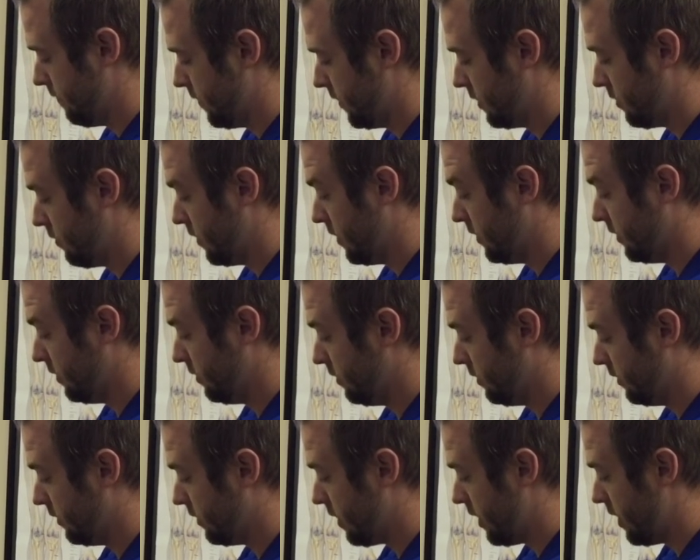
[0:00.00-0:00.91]
So he is a
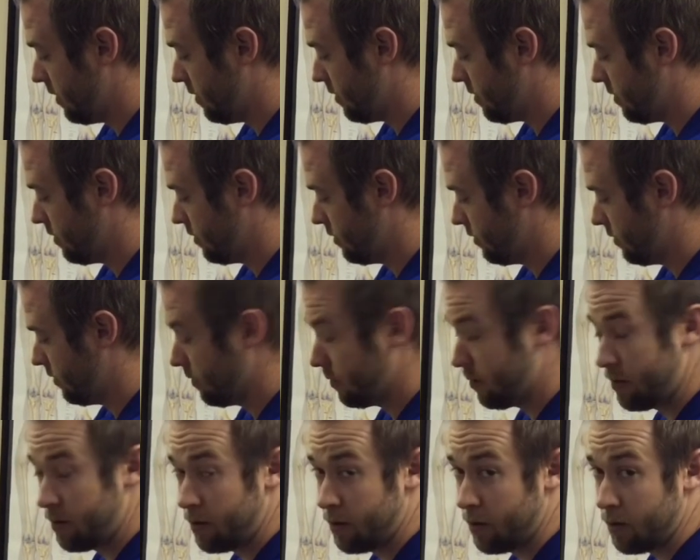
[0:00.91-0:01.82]
little tighter
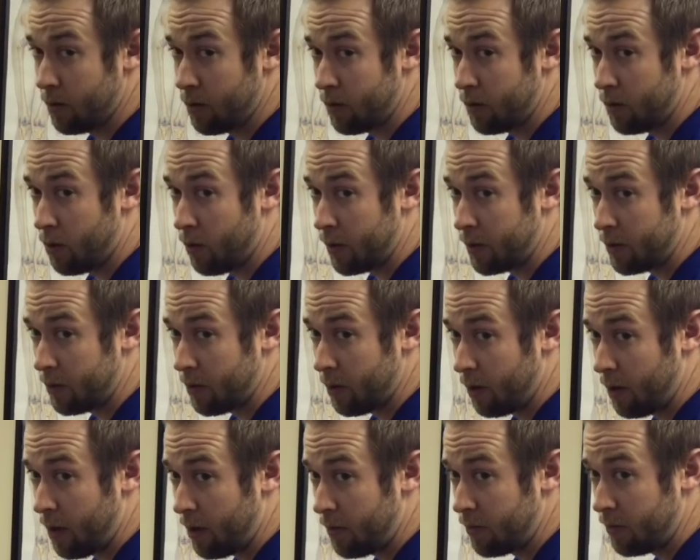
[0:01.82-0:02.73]
going to the
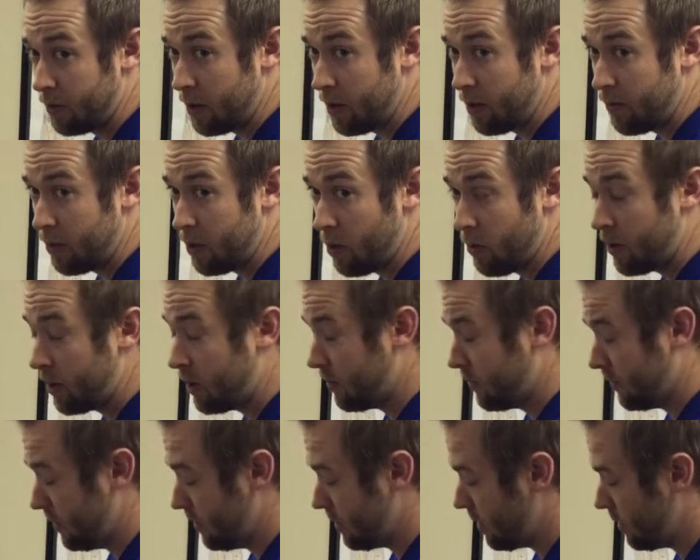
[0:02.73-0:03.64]
left, even though we
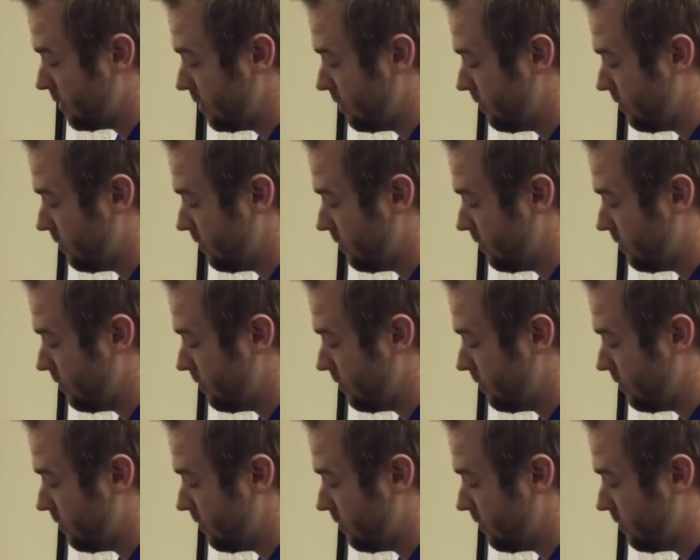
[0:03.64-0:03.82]
didn't see that